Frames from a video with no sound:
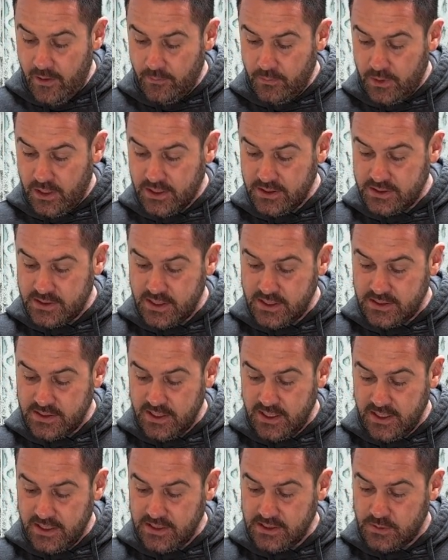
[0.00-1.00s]
because this
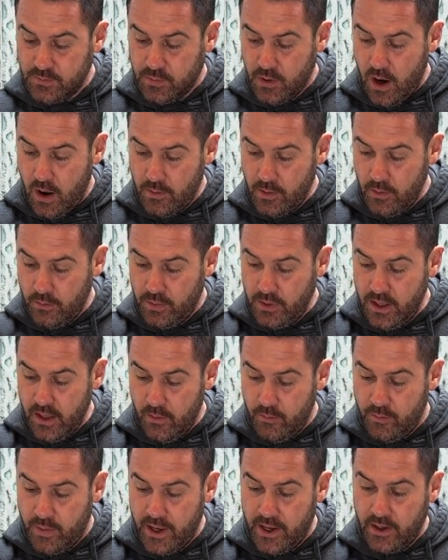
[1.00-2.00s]
is probably a
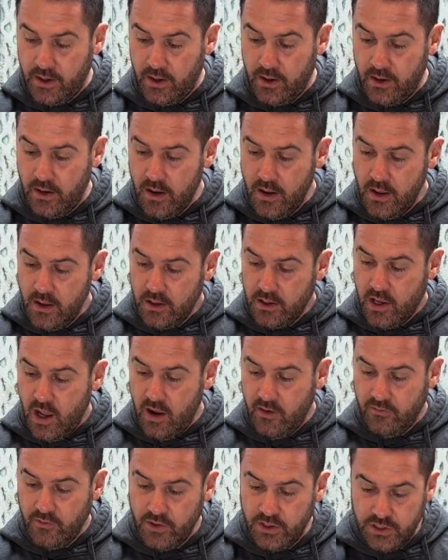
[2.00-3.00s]
better
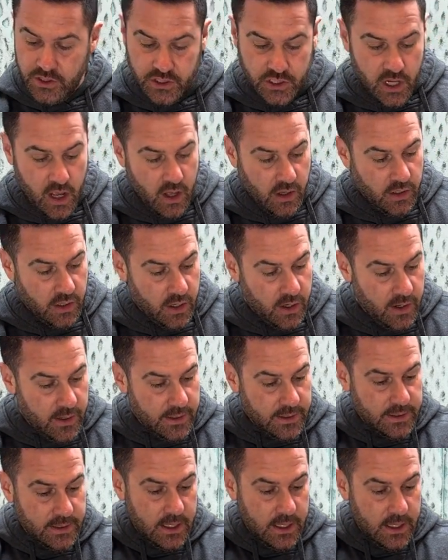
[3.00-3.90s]
coverage color.